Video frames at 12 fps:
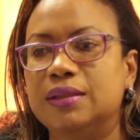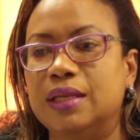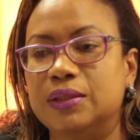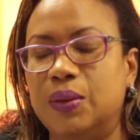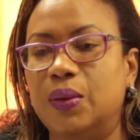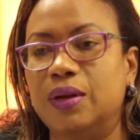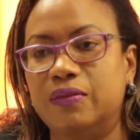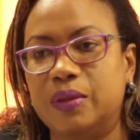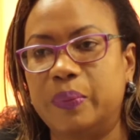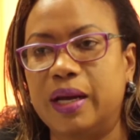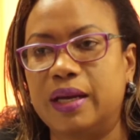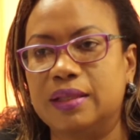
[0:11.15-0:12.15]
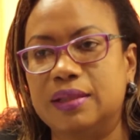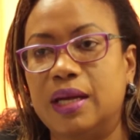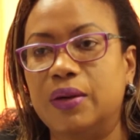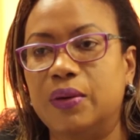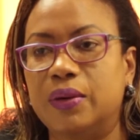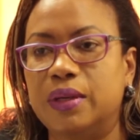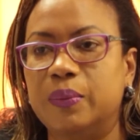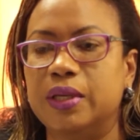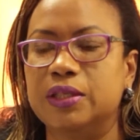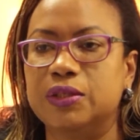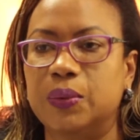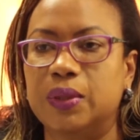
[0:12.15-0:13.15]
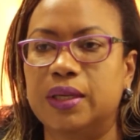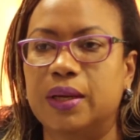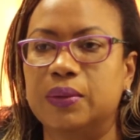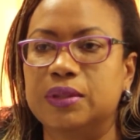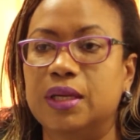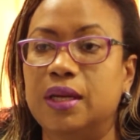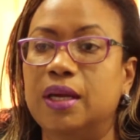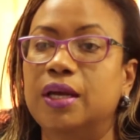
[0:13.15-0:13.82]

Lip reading: that all of the packets had already been sold out.